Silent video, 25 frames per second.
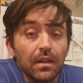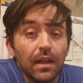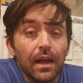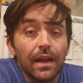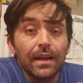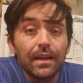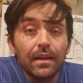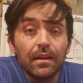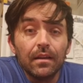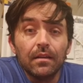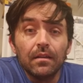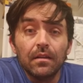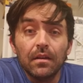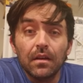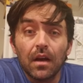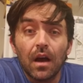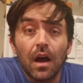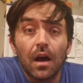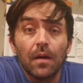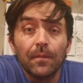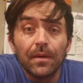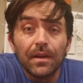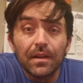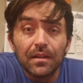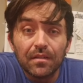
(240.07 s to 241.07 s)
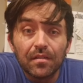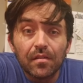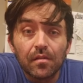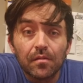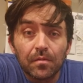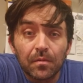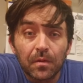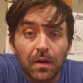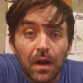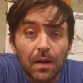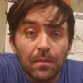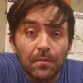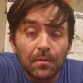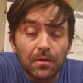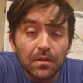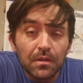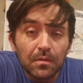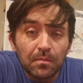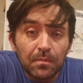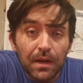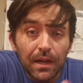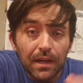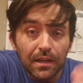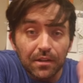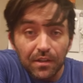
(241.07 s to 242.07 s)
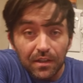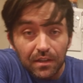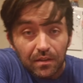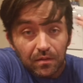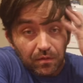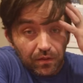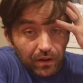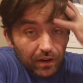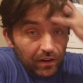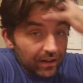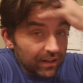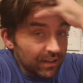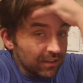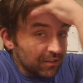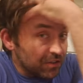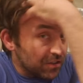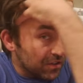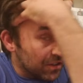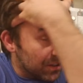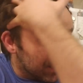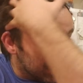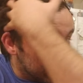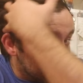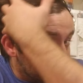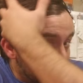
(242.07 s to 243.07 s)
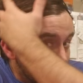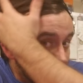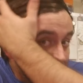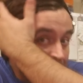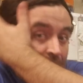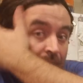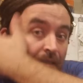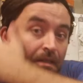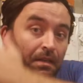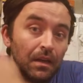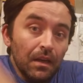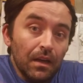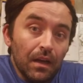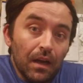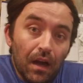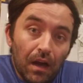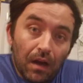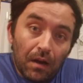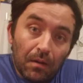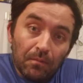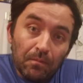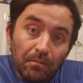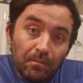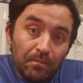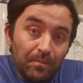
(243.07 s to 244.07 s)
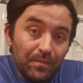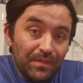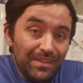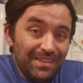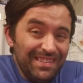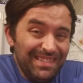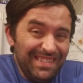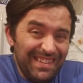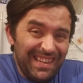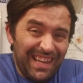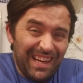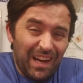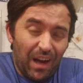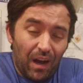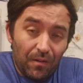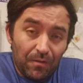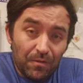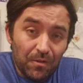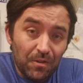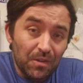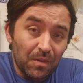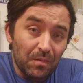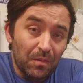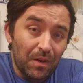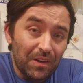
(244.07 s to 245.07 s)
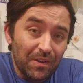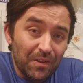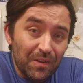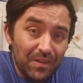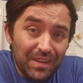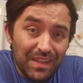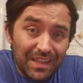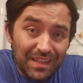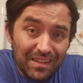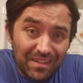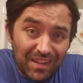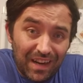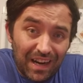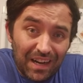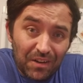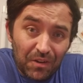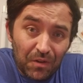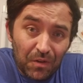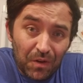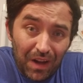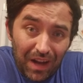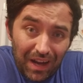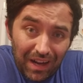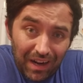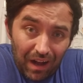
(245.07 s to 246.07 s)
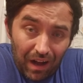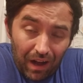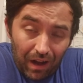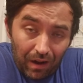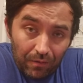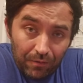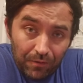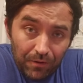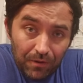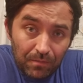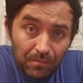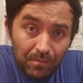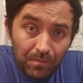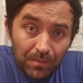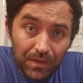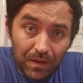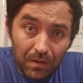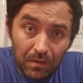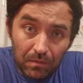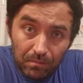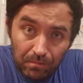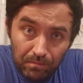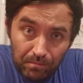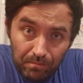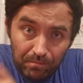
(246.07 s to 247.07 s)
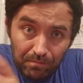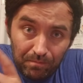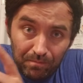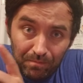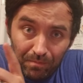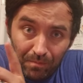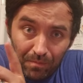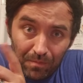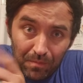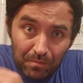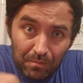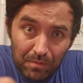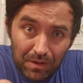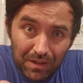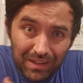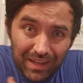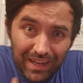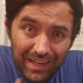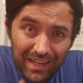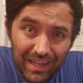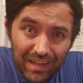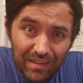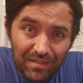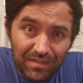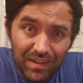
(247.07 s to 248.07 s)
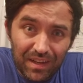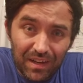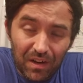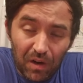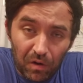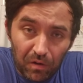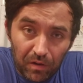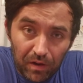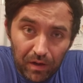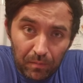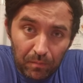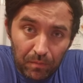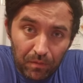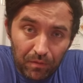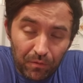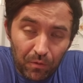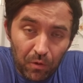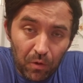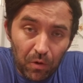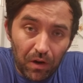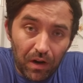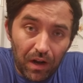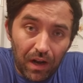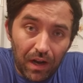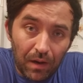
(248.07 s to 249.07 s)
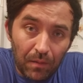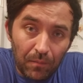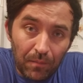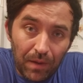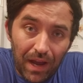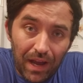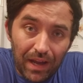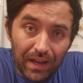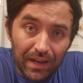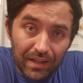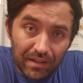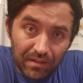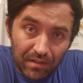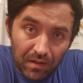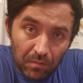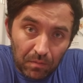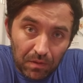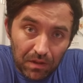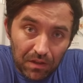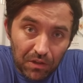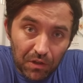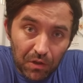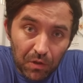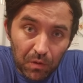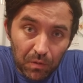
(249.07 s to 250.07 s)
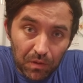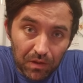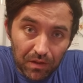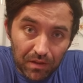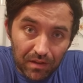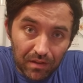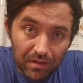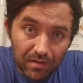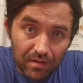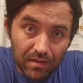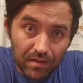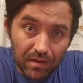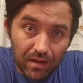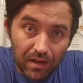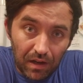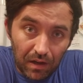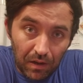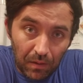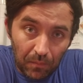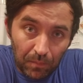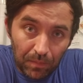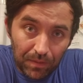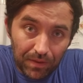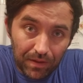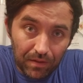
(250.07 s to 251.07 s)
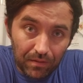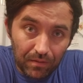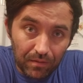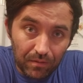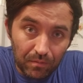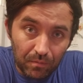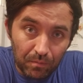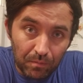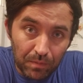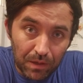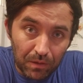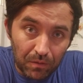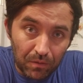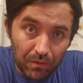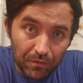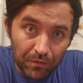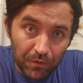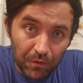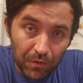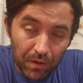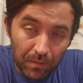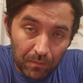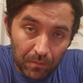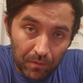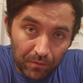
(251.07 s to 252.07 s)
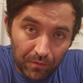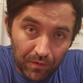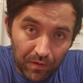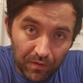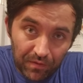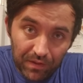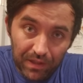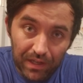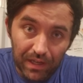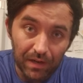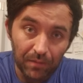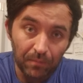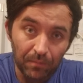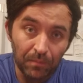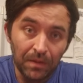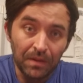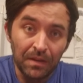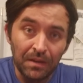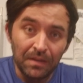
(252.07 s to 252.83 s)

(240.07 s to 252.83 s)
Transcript: like, comment, and subscribe on his page. He's very interesting. Um, he offers some other things that I do not offer. but like I said already before, I'm adding something new with this um, beer review number 15